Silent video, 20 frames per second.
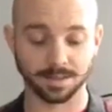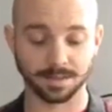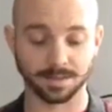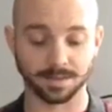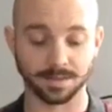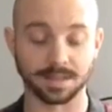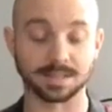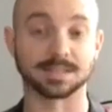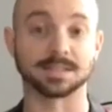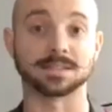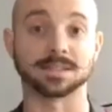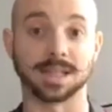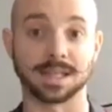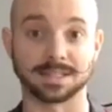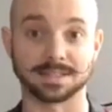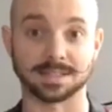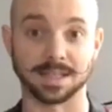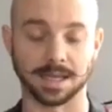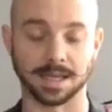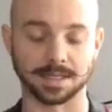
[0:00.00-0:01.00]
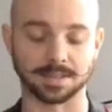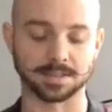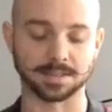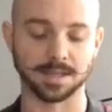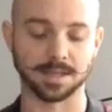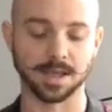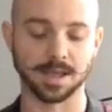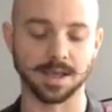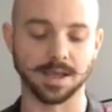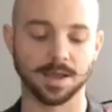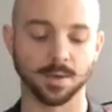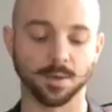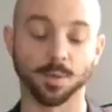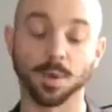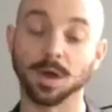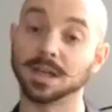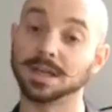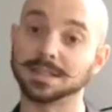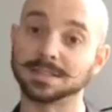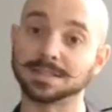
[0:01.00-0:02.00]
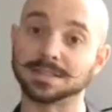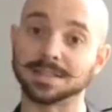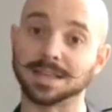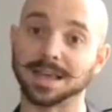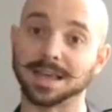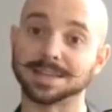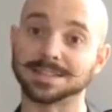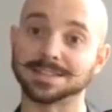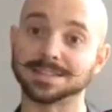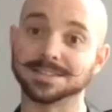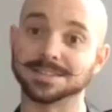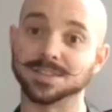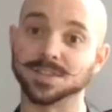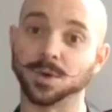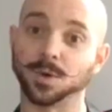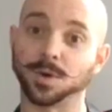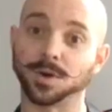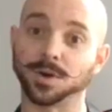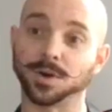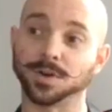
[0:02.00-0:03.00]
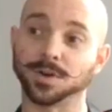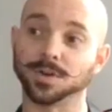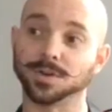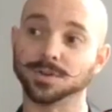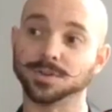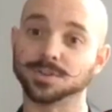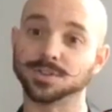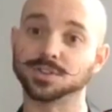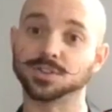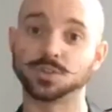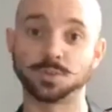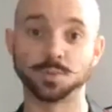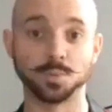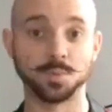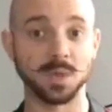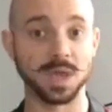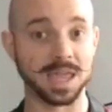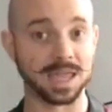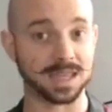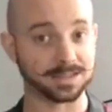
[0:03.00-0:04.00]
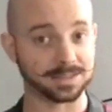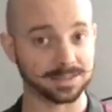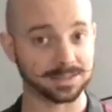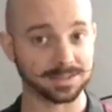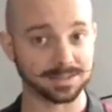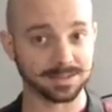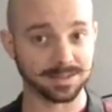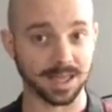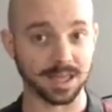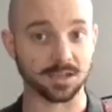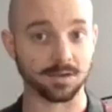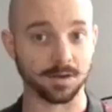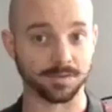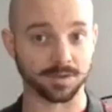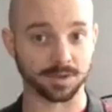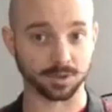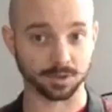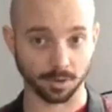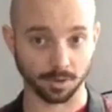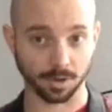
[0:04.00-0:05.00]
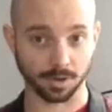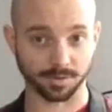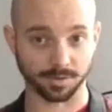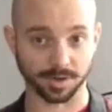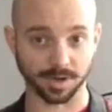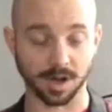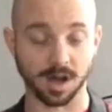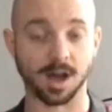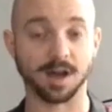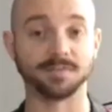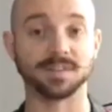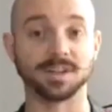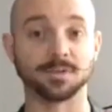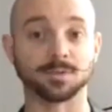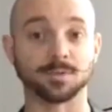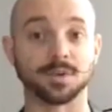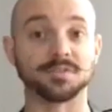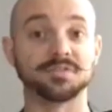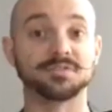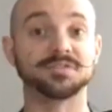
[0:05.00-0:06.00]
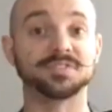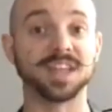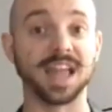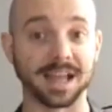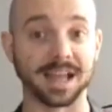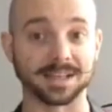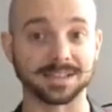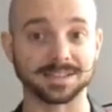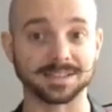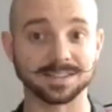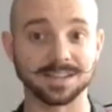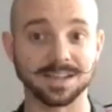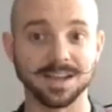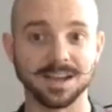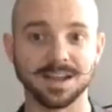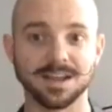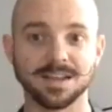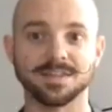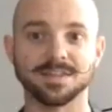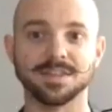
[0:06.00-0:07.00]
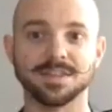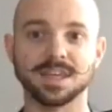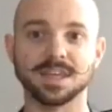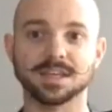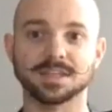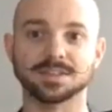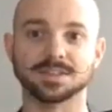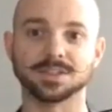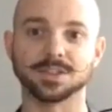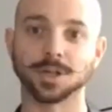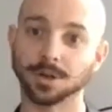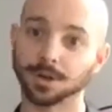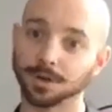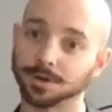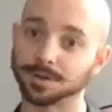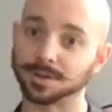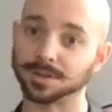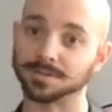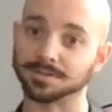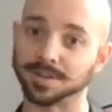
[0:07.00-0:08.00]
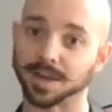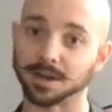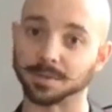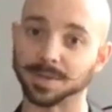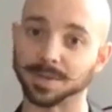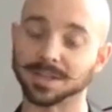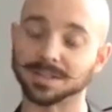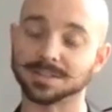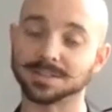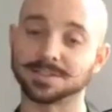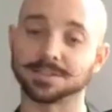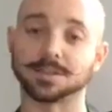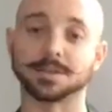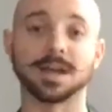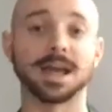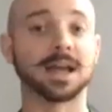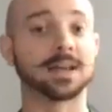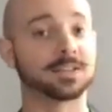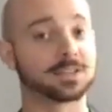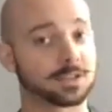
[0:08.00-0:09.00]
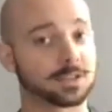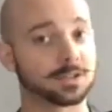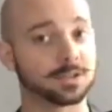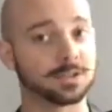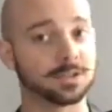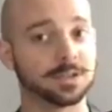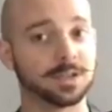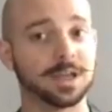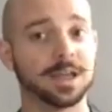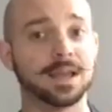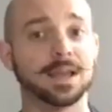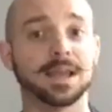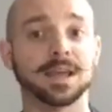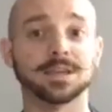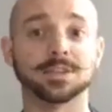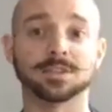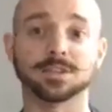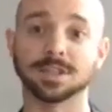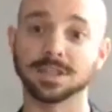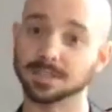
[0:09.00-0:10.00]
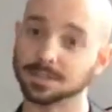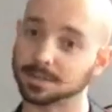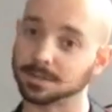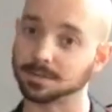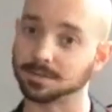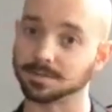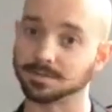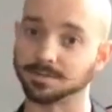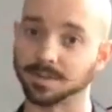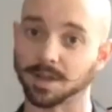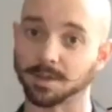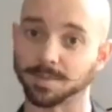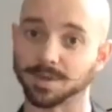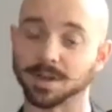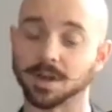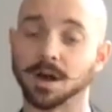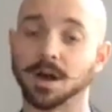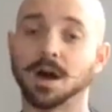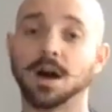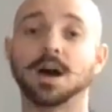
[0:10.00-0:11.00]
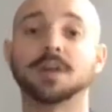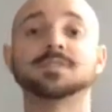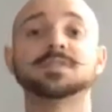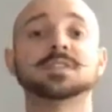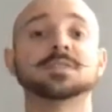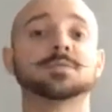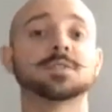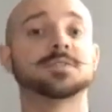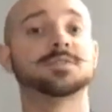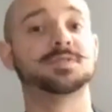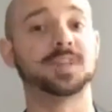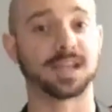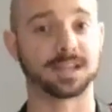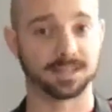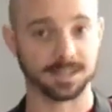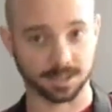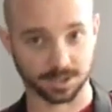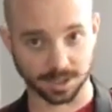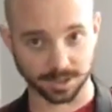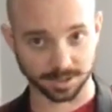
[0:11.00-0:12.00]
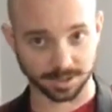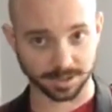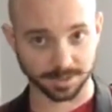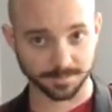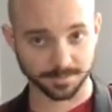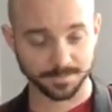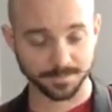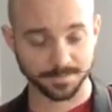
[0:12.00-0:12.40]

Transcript: this is less science. One is that your space that you have control over often reflects the internal environment. So your external and your internal environment often reflect each other.